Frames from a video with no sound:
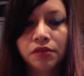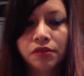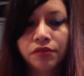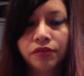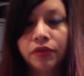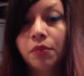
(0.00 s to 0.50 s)

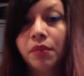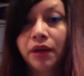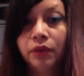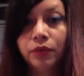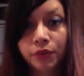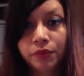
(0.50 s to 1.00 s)
from my
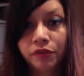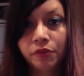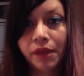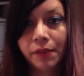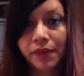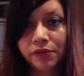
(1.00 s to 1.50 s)
room,
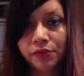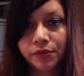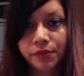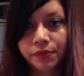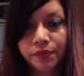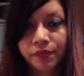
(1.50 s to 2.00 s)
from my
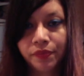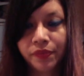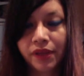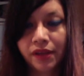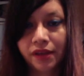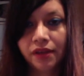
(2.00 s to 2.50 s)

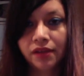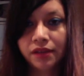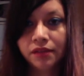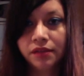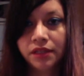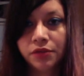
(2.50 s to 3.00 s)
bedroom.
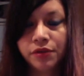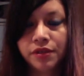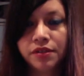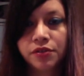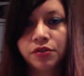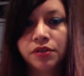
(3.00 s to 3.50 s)
It
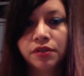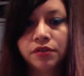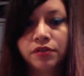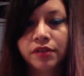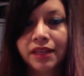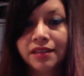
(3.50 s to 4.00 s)
transitions
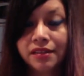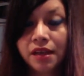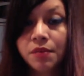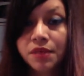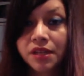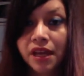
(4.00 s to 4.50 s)
into that.
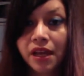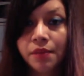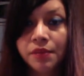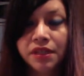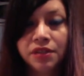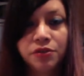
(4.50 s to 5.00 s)

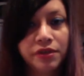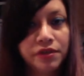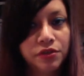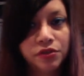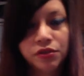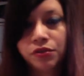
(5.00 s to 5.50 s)
Sometimes it
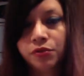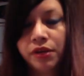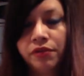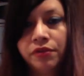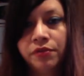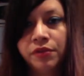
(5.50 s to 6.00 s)
transitions
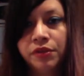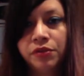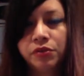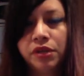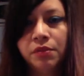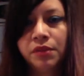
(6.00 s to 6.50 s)
straight from the
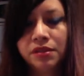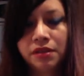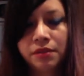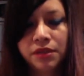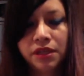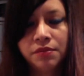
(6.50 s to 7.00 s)
dream, but
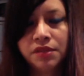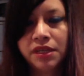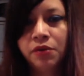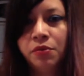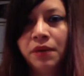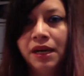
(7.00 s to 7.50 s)
sometimes I
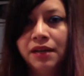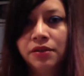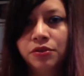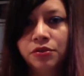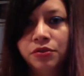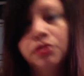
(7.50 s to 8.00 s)
go back
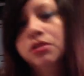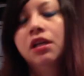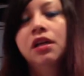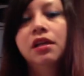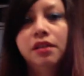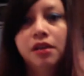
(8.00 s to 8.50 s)
to
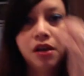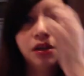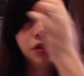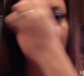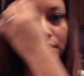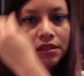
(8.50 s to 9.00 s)
the
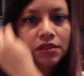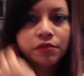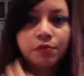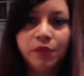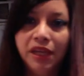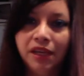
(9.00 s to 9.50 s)
consciousness
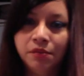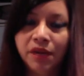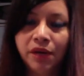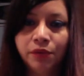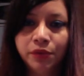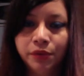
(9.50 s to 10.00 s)
of being in my
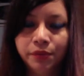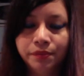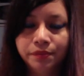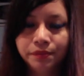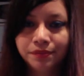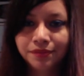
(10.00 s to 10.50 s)

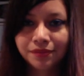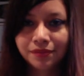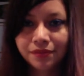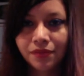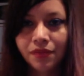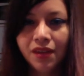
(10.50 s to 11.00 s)
room
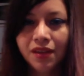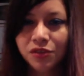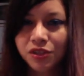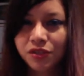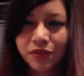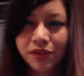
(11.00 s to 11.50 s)

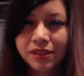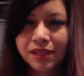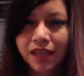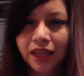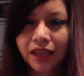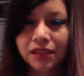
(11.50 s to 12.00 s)
just for a
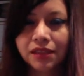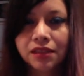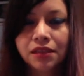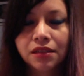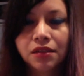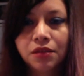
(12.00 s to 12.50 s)
second
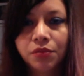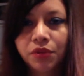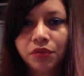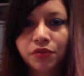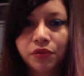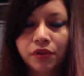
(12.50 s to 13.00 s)

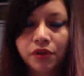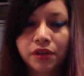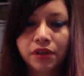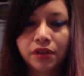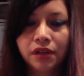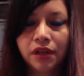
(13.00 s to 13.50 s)
before
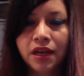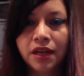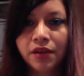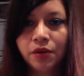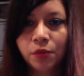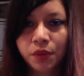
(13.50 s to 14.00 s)

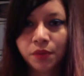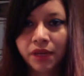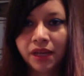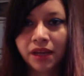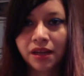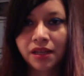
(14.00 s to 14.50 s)
I open
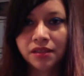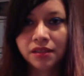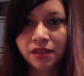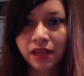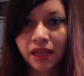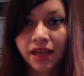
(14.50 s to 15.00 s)
my eyes
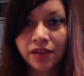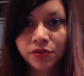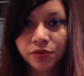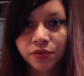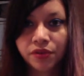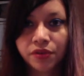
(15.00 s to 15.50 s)
in the
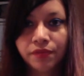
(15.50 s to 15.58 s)
astral.